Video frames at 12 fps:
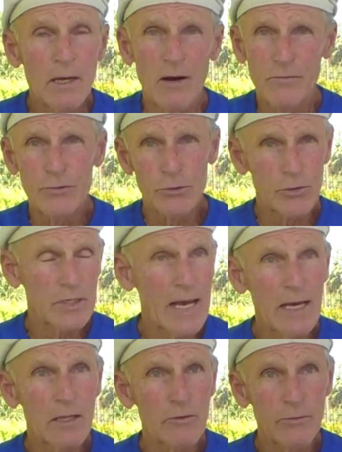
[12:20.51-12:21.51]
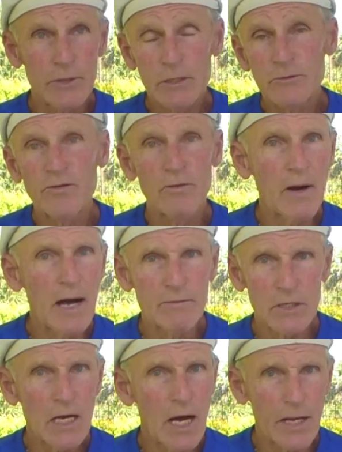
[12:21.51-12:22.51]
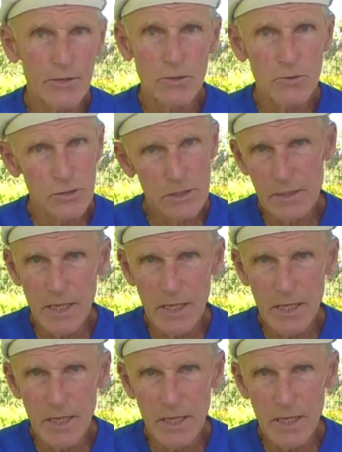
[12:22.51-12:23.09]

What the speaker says: of your calories from avocados,